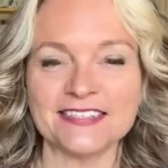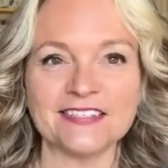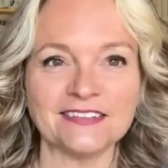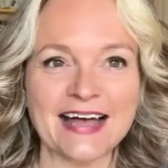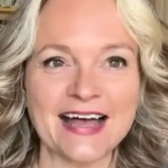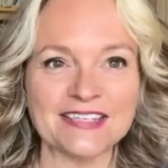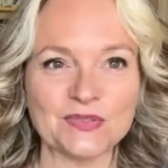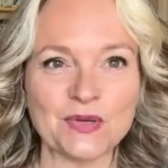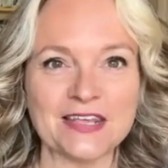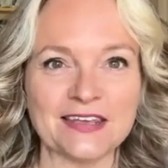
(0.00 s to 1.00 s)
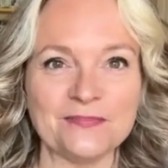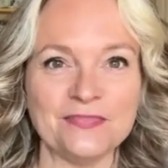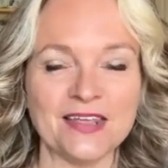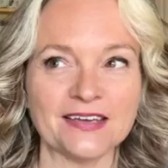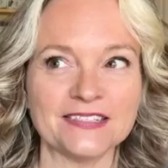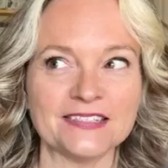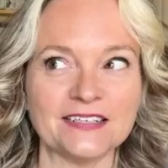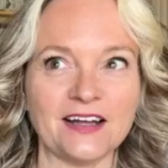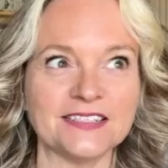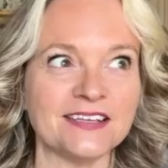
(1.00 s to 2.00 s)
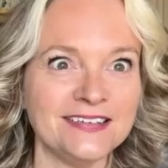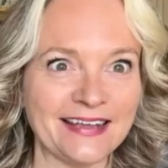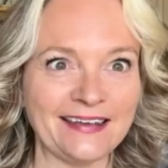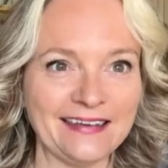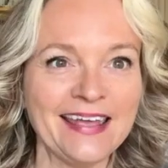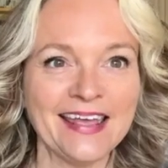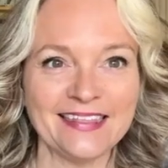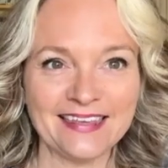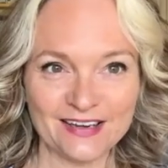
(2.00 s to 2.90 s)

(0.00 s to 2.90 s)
This is the last week. Next on Sunday,